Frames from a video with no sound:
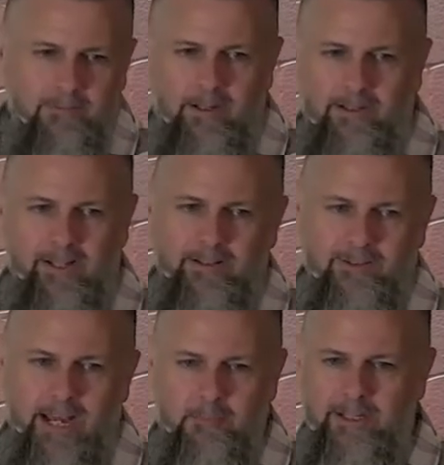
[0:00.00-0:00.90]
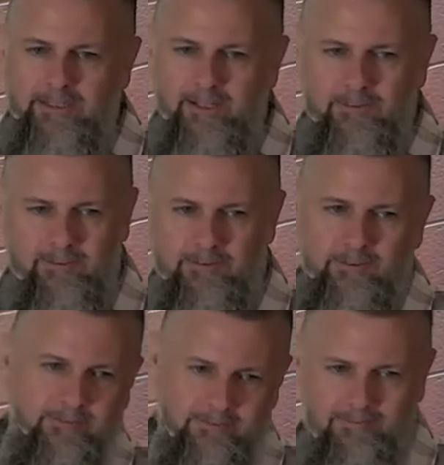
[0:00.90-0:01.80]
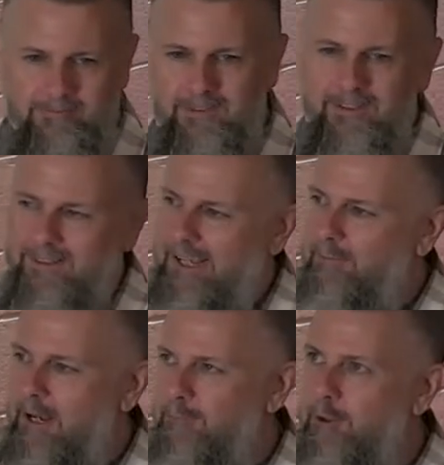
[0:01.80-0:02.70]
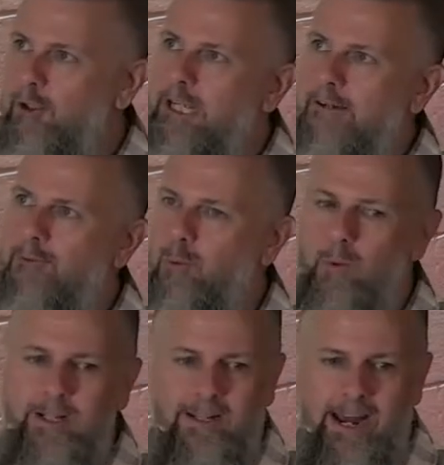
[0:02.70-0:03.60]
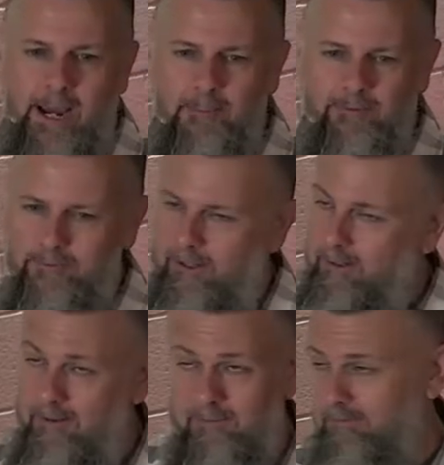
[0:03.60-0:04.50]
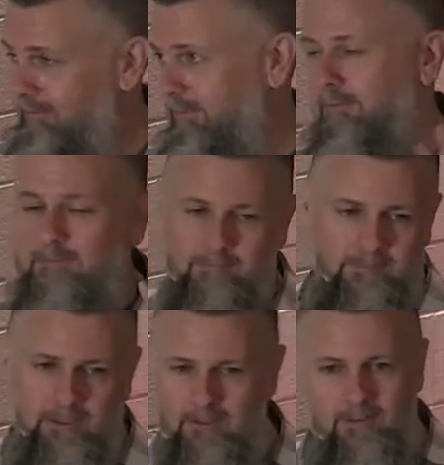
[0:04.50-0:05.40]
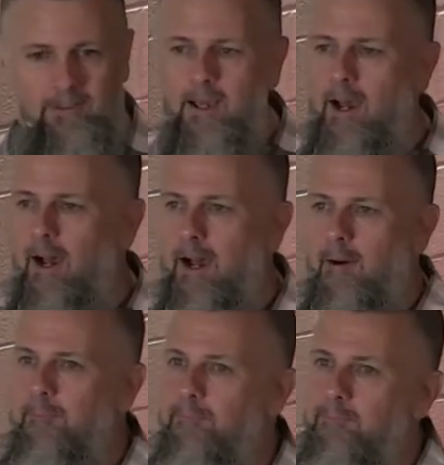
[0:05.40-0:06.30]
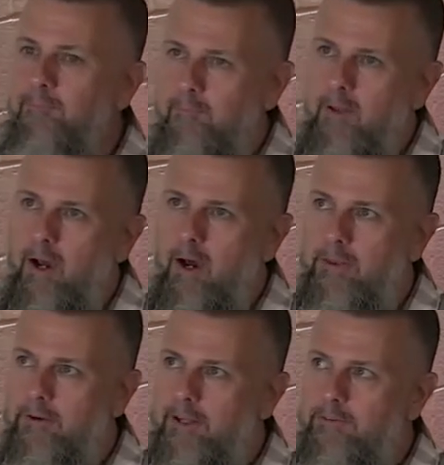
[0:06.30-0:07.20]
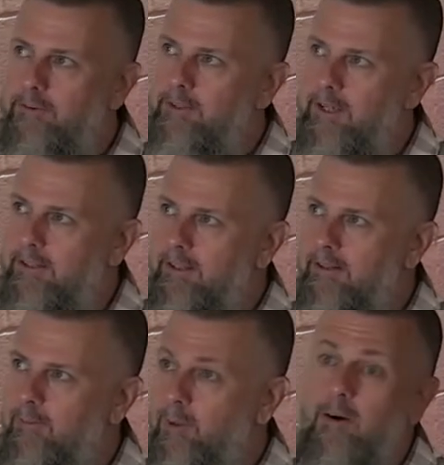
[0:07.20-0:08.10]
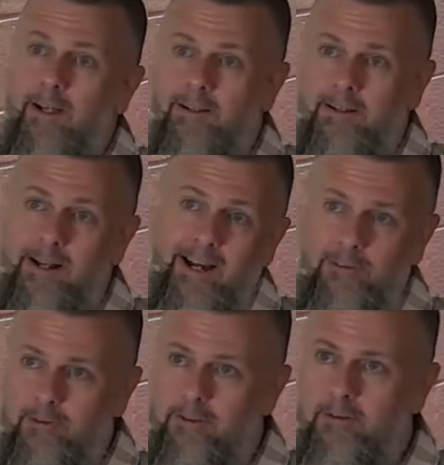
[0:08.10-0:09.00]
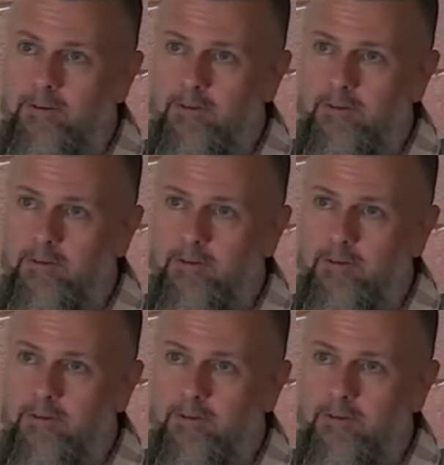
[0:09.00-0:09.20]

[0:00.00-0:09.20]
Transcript: the timeline gets... If you're looking for when it happened, it's like... other than to say that... Well, and actually...